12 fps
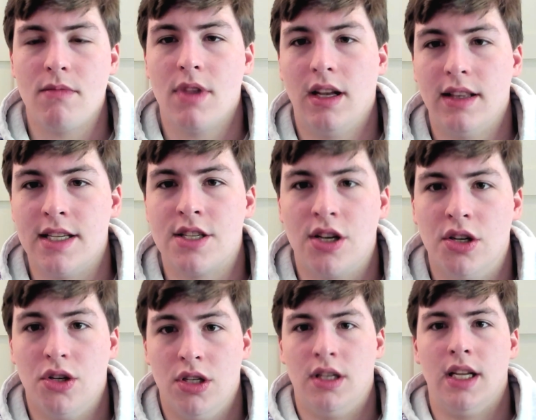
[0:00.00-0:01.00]
this
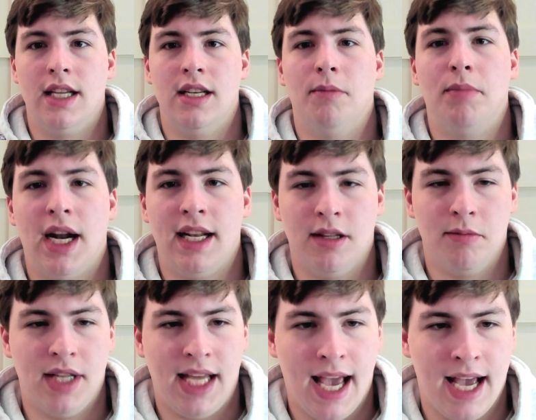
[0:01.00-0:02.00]
could end up biting them
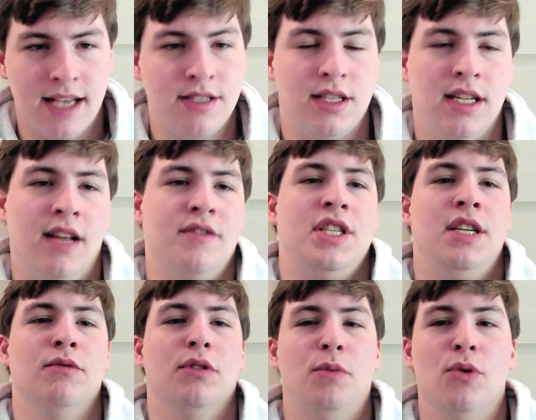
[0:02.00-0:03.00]
in the ass. And I've
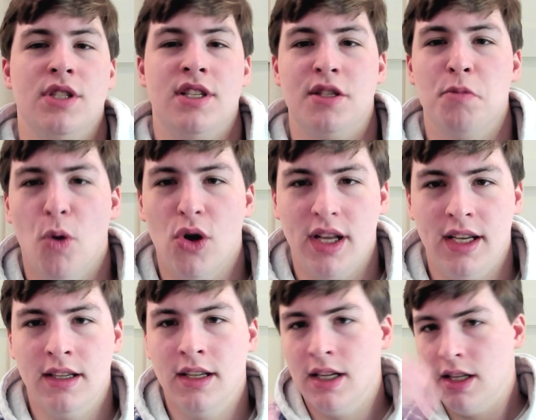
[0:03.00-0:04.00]
seen reports this
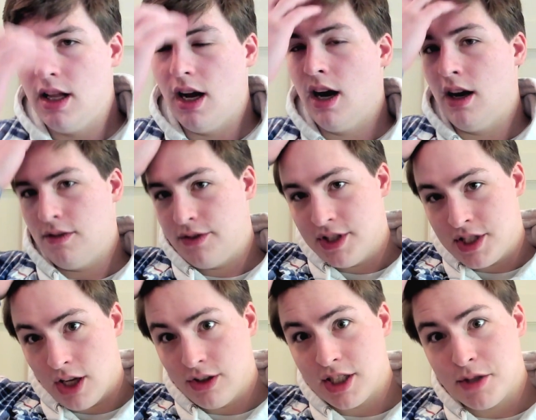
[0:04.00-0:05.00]
morning of the
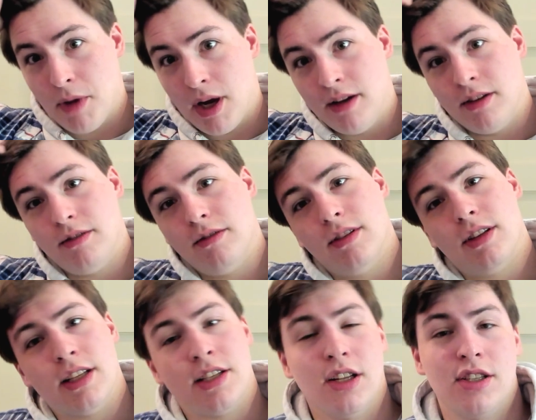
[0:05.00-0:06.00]

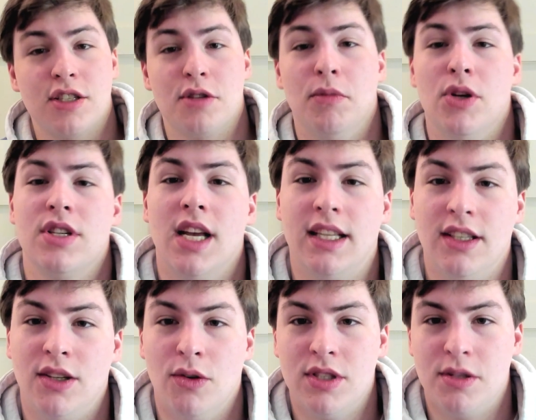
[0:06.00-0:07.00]
Celtics are most likely
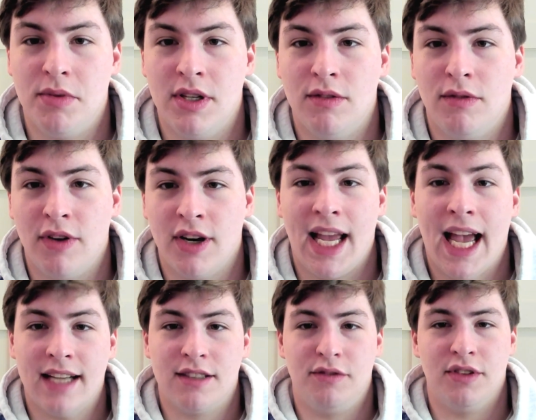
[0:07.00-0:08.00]
going to be very
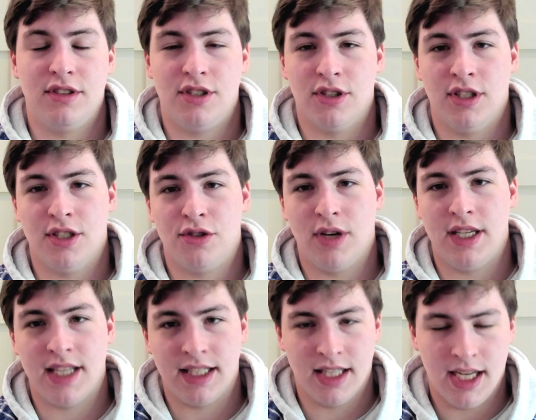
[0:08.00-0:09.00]
active during the trade
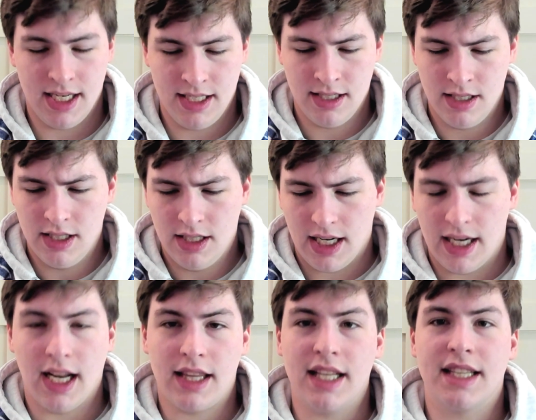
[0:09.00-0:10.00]
deadline. And
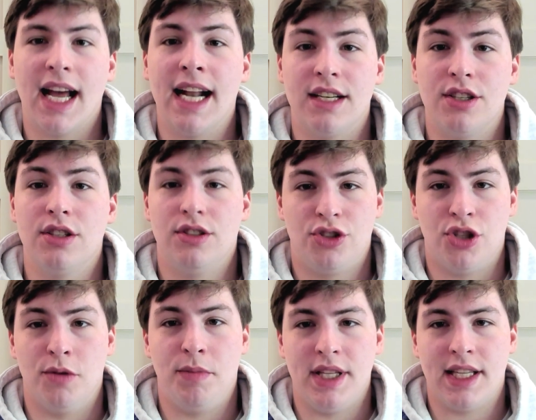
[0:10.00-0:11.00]
I think that
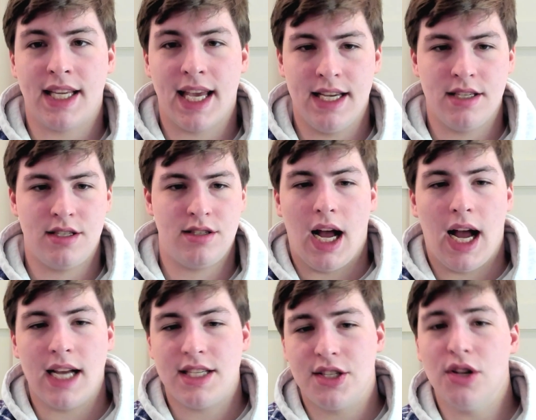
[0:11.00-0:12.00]
should be the case.
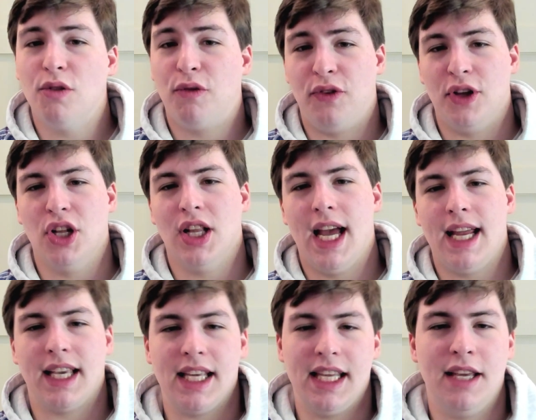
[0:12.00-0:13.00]
I still feel
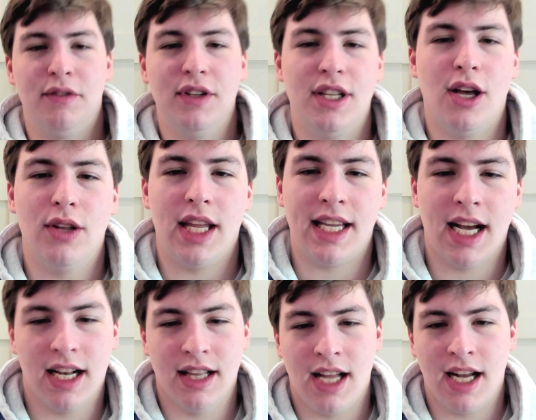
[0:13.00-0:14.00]
like even though they got
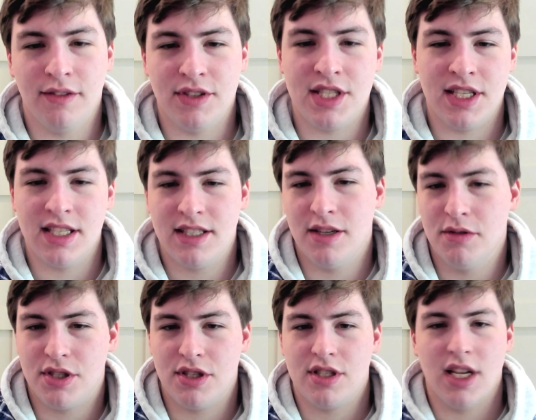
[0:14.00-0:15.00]
a lot of assists,
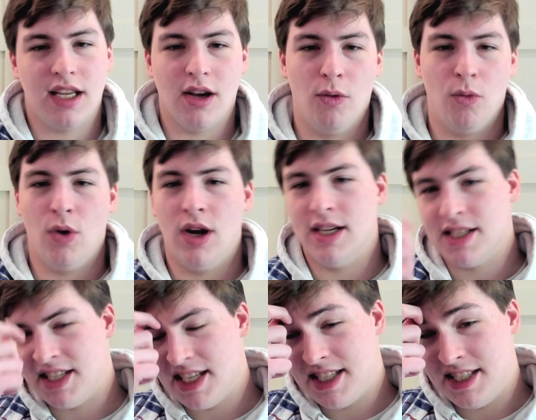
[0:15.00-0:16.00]
there's just like a one
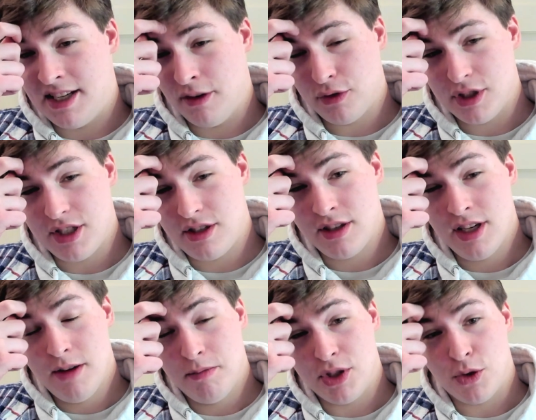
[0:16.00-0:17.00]
assist difference
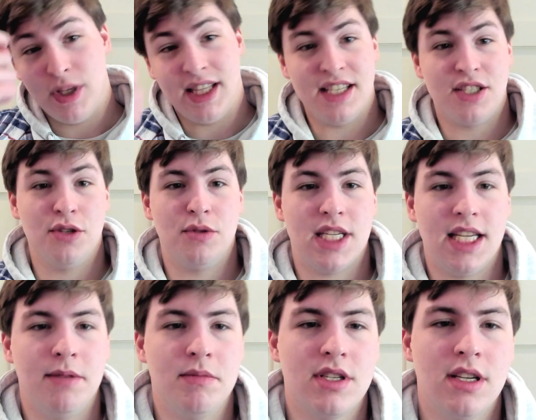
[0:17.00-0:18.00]
between these two
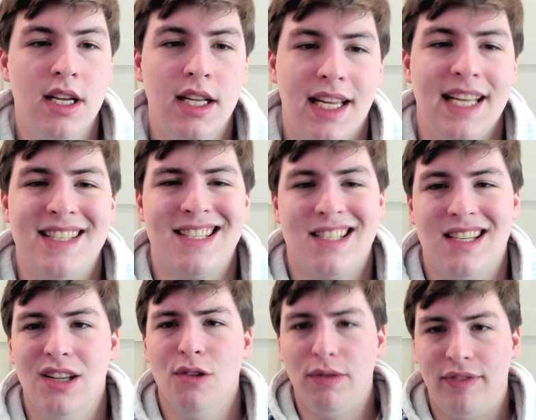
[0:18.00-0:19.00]
teams. It
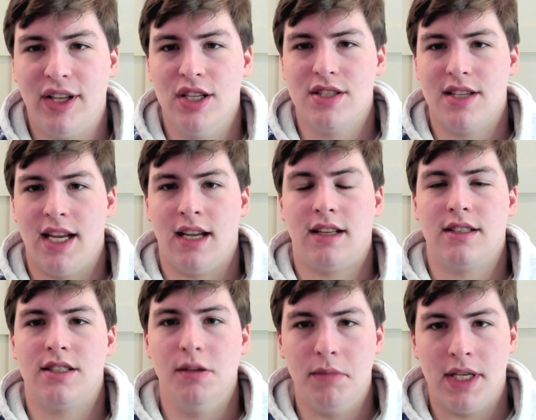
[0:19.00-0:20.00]
still feels like,
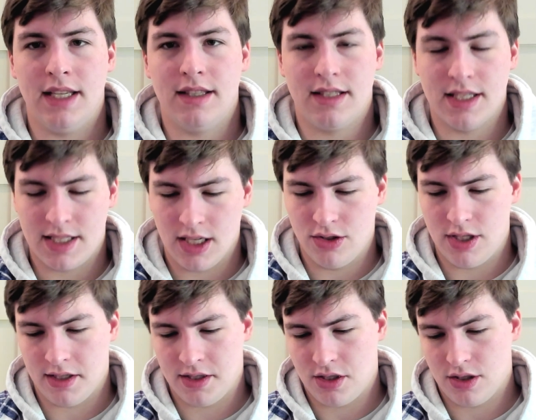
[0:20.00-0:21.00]
to me, the
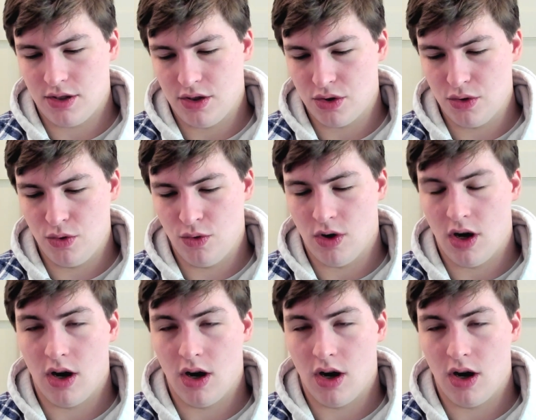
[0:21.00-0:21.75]
Celtics, who